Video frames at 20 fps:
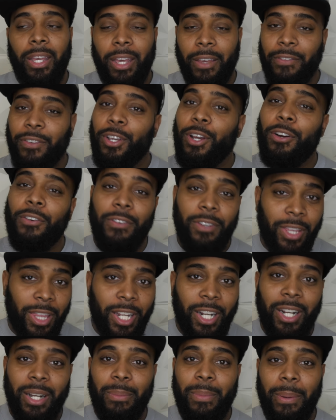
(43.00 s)
if you're over
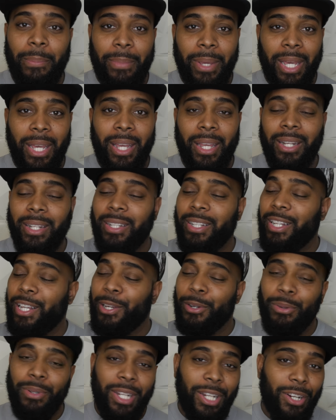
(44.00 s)
30 my man you
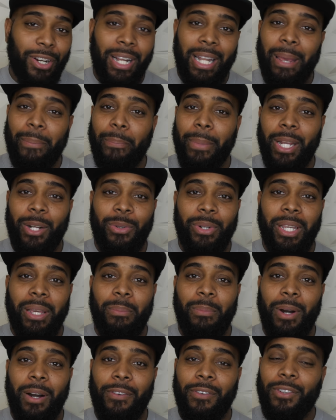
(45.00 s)
don't need all that metal in your
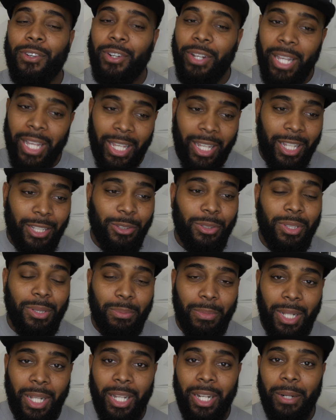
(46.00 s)
mouth go ahead and get you
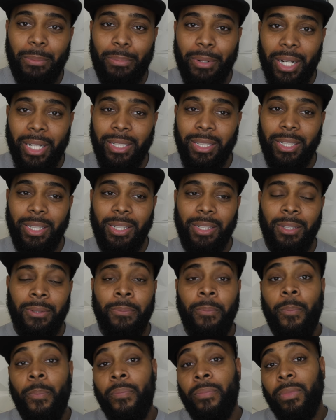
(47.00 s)
some clear braces
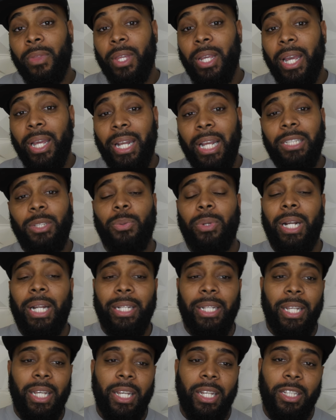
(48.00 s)
and that's what
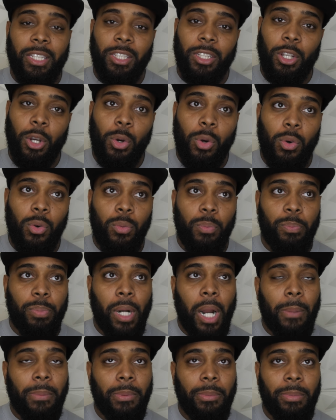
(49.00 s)
I did so
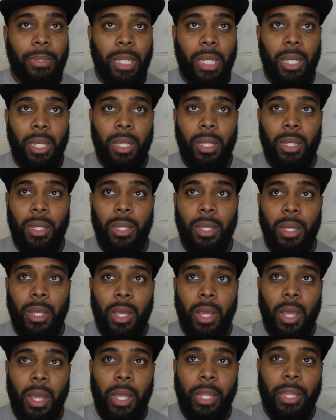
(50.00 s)
probably
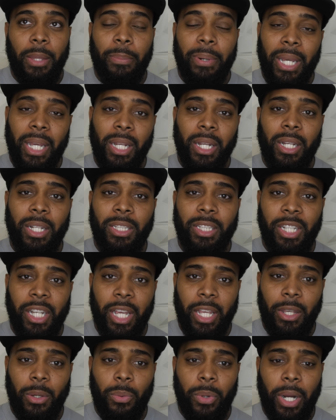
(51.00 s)
the beginning of
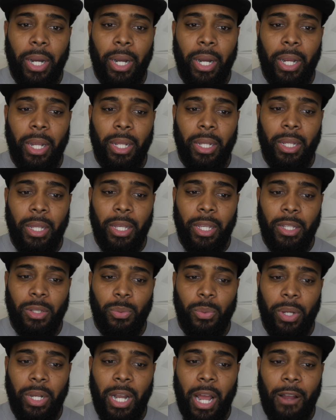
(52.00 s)
January
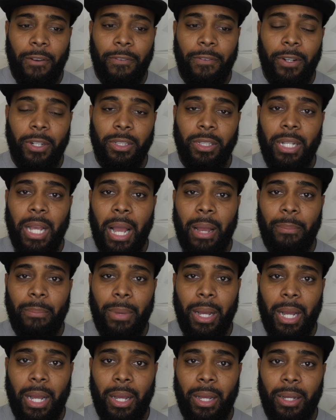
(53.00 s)
is when I first got
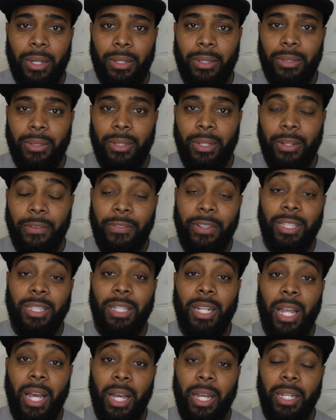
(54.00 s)
my
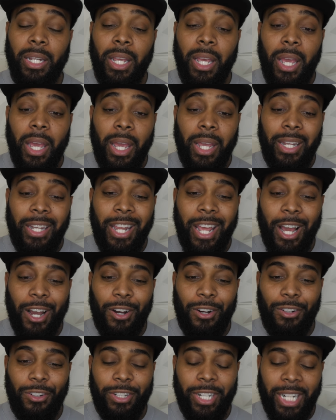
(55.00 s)
Invisalign
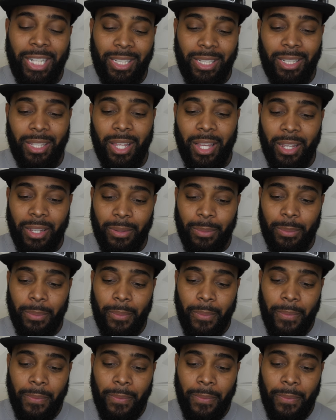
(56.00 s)
now crazy thing